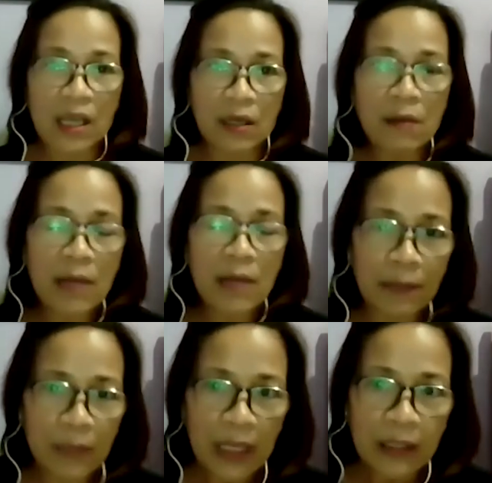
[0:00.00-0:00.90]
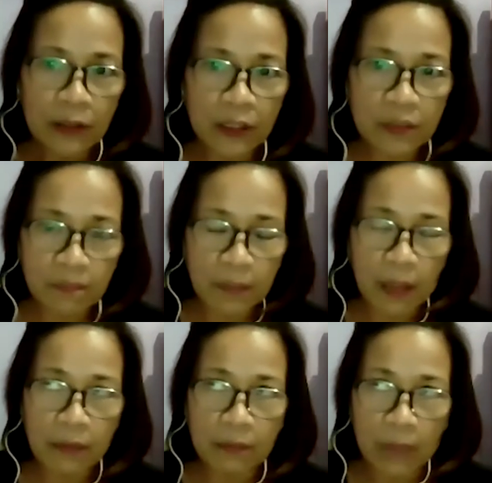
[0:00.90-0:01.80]
Now, there's
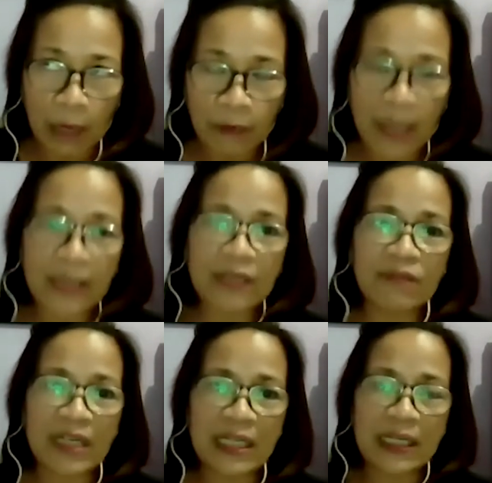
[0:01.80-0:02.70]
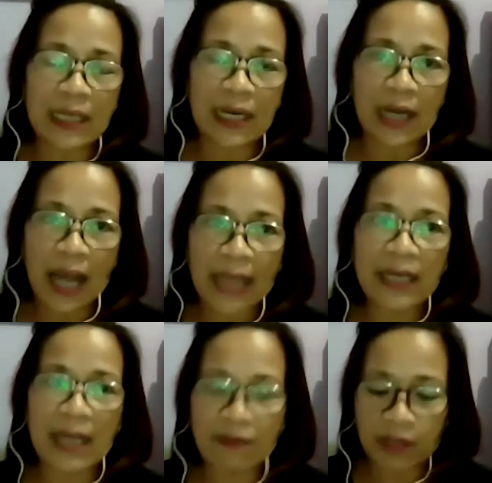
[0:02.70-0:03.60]
a relatively high
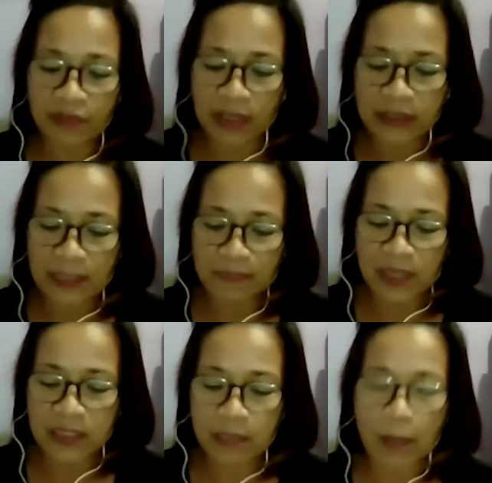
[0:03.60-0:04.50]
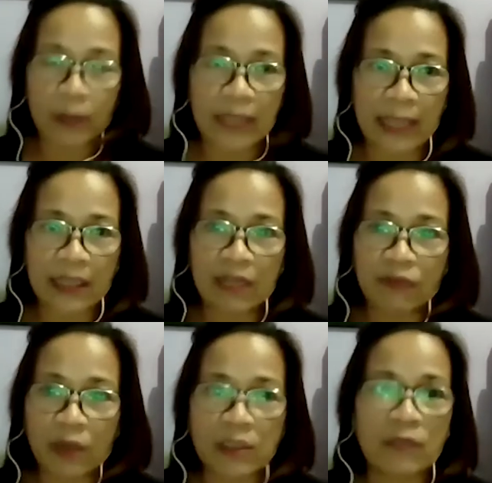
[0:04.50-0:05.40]
level of acceptance about ending
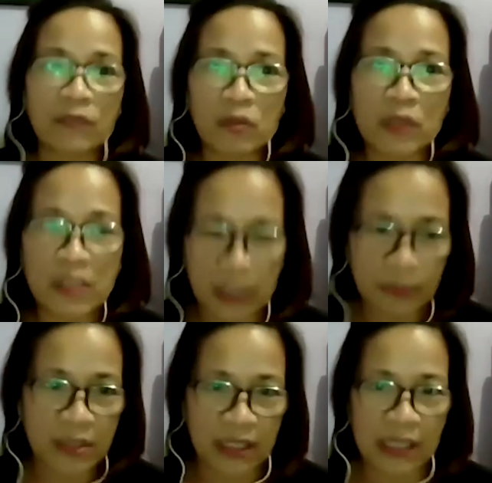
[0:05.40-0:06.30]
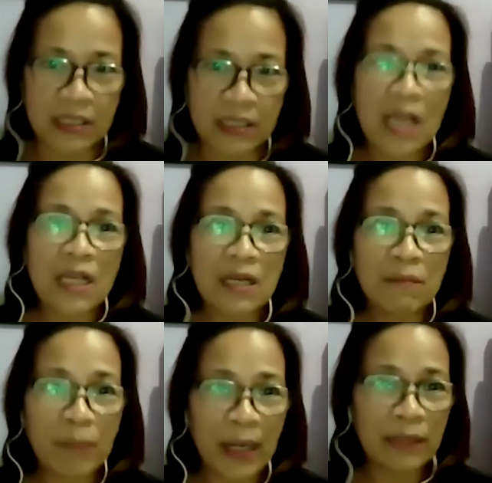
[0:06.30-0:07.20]
fossil fuel subsidies,
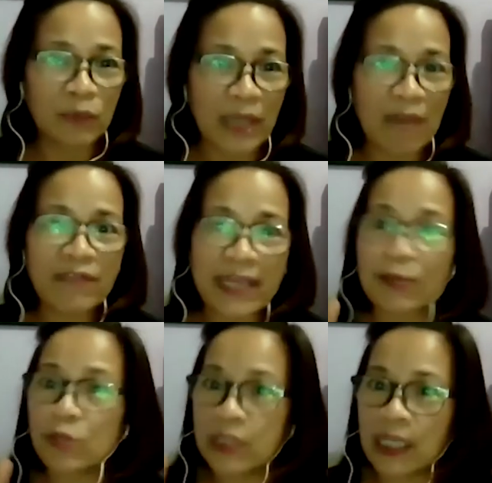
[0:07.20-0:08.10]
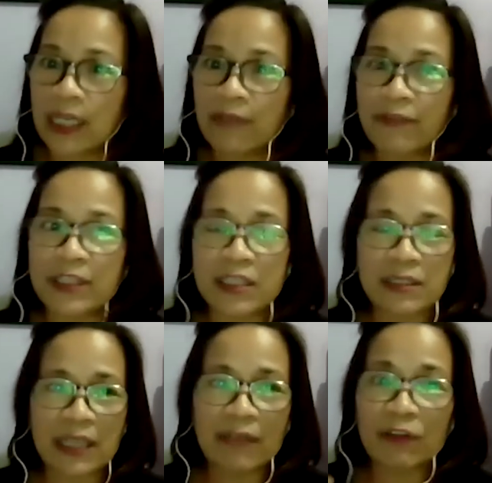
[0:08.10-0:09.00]
but we have yet to see if it
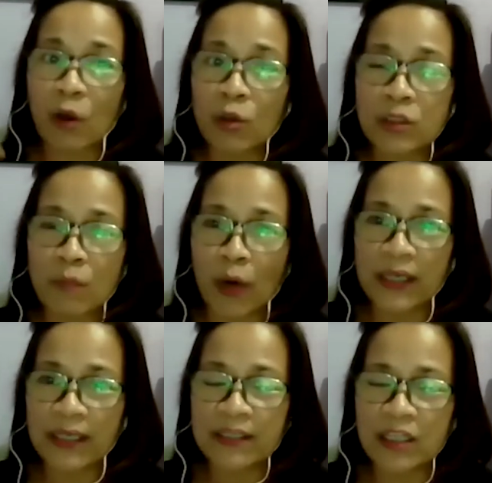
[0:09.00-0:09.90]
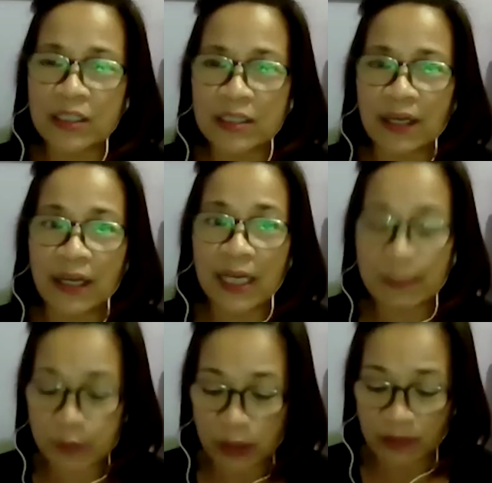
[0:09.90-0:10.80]
goes more than just a
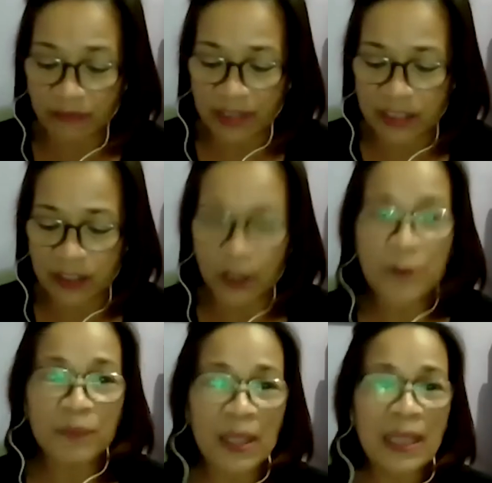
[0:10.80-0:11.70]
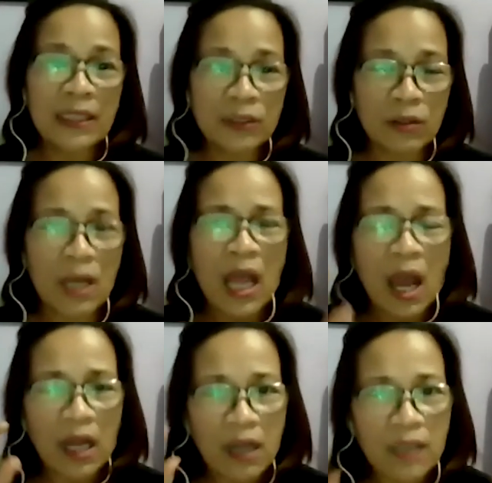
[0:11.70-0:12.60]
lip service. No? So
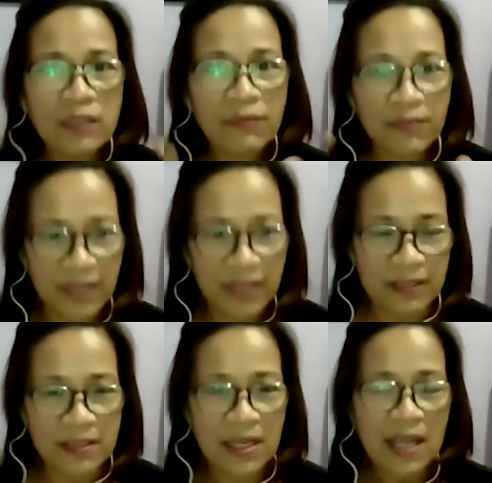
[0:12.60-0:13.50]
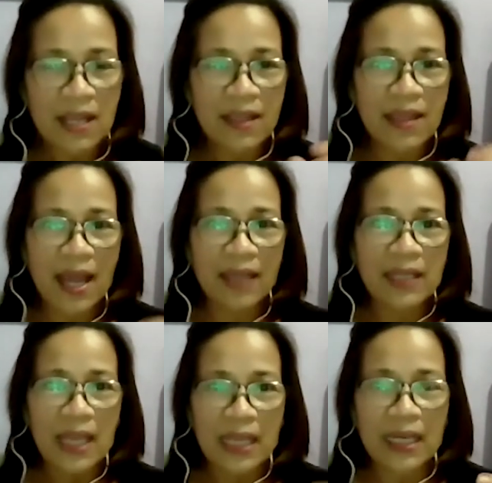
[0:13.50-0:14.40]
a lot of things that
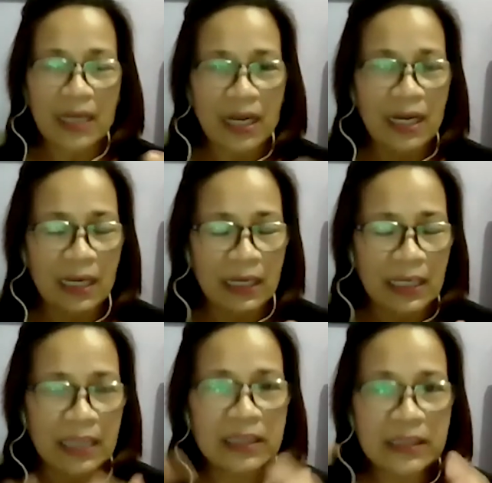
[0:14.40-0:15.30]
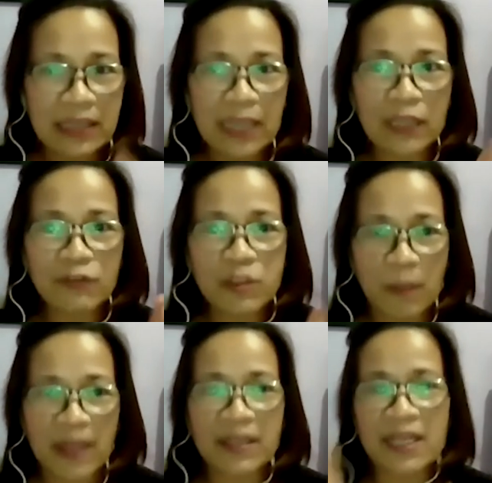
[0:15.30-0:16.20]
instead of
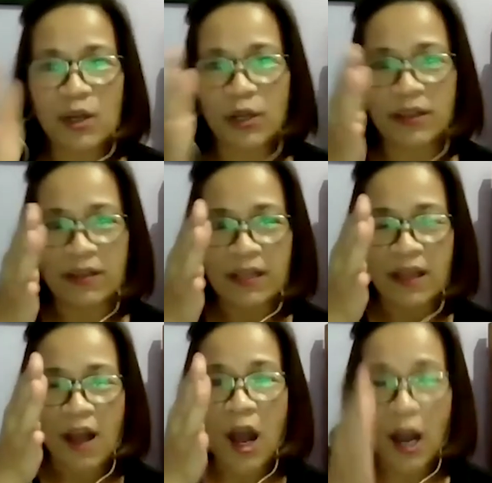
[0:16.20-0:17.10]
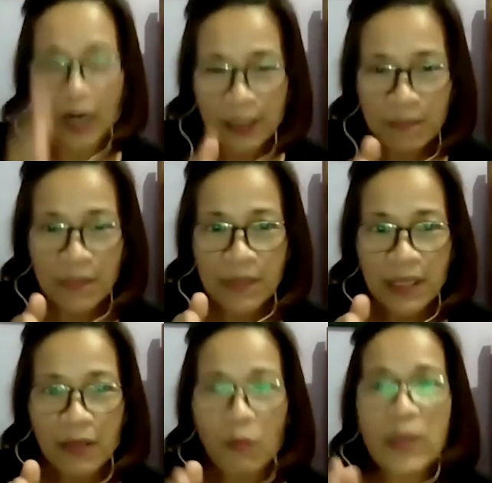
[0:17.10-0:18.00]
spending on harm,
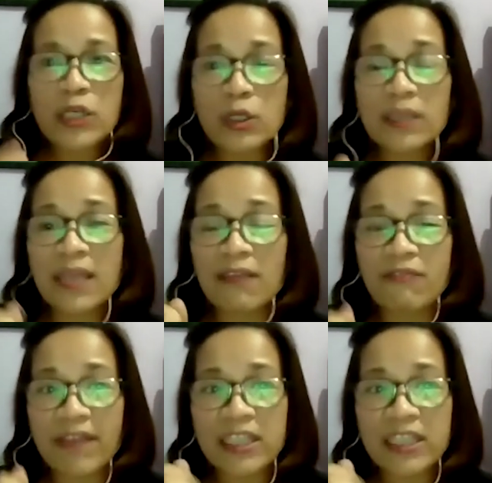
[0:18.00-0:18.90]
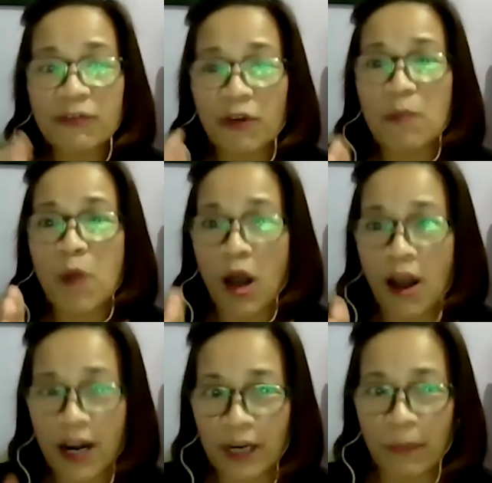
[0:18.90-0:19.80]
we should divest from
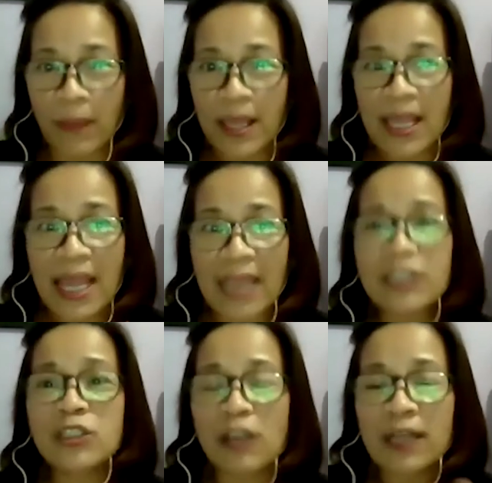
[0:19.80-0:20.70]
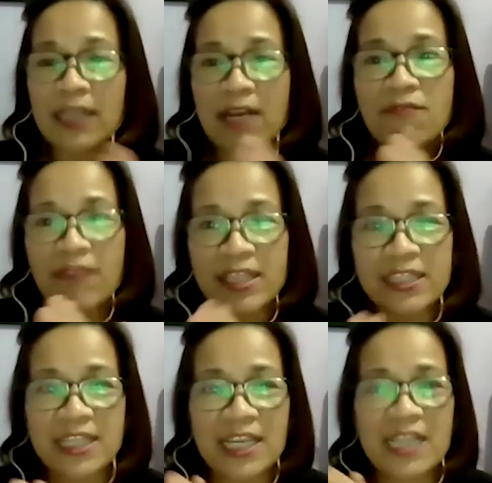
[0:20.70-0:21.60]
harm and start
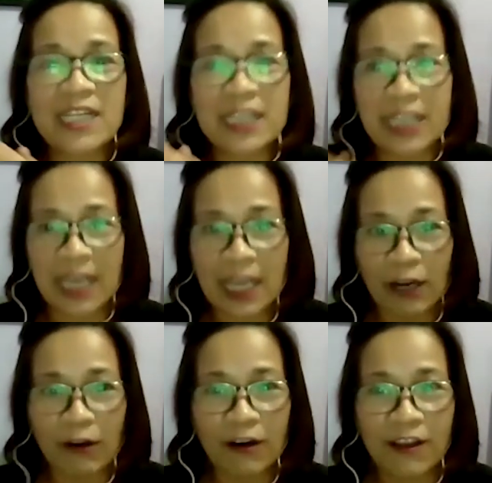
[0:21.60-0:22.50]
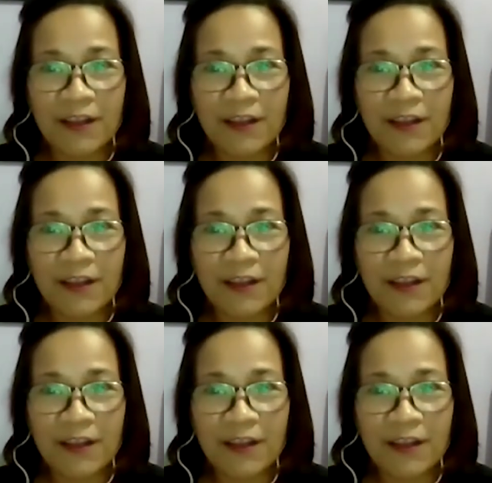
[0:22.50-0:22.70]
investing in care.